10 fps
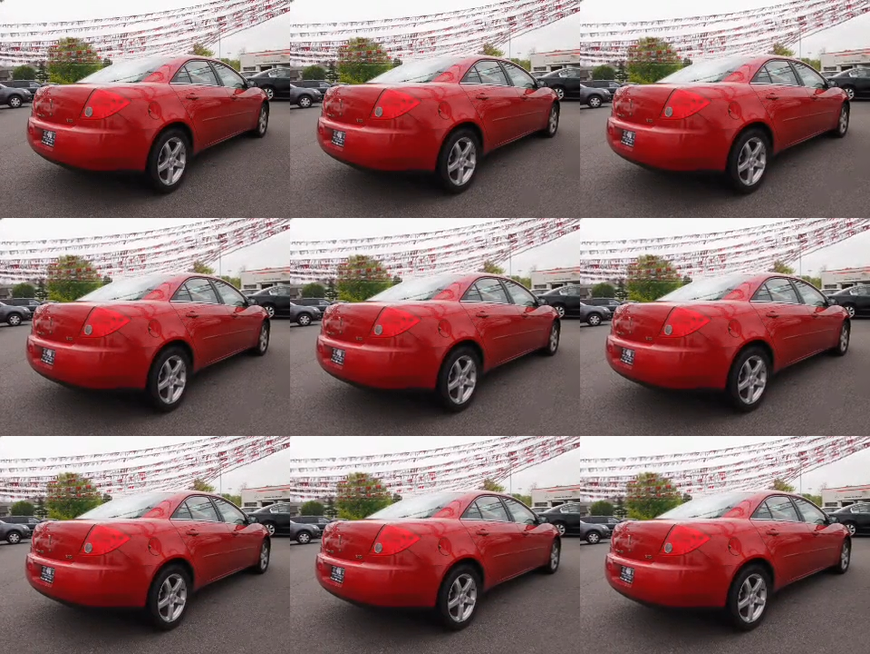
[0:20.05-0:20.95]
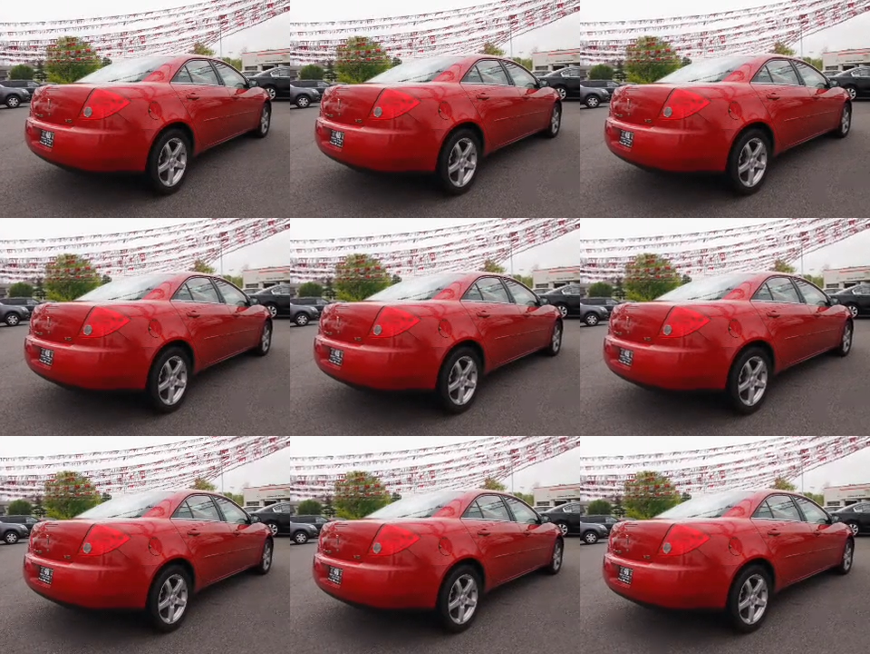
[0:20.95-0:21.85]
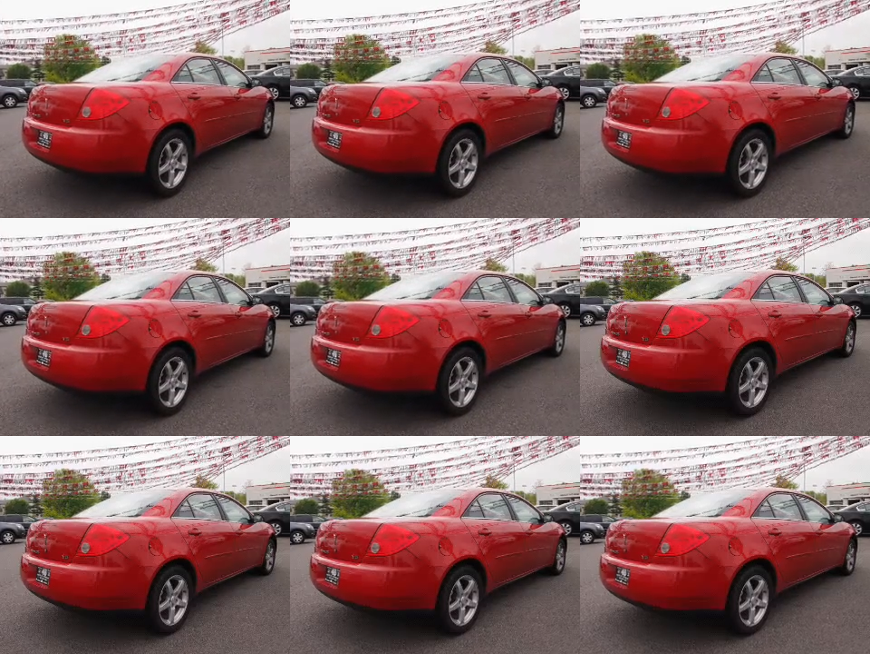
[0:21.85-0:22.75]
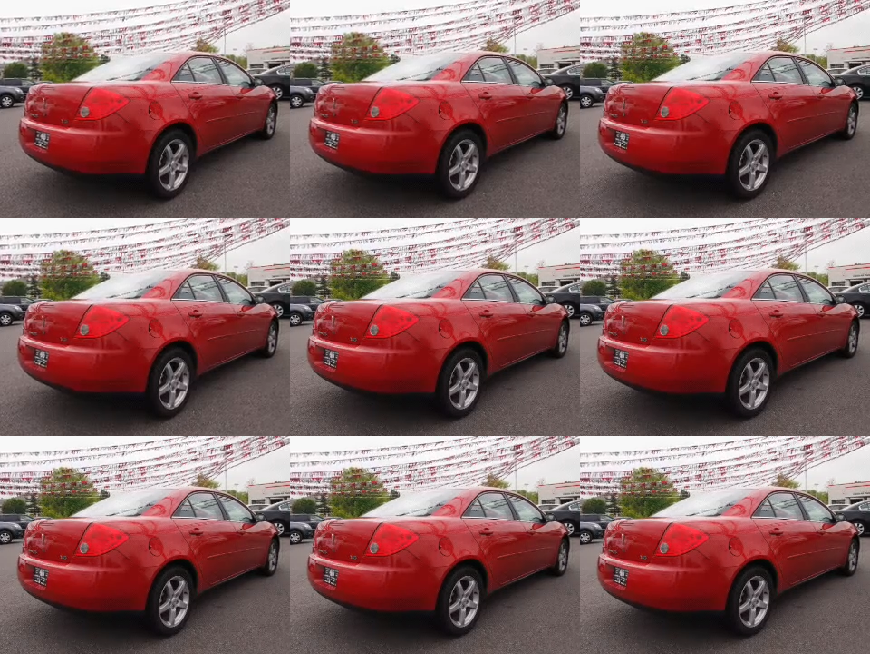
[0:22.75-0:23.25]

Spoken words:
[unreadable: no face in view]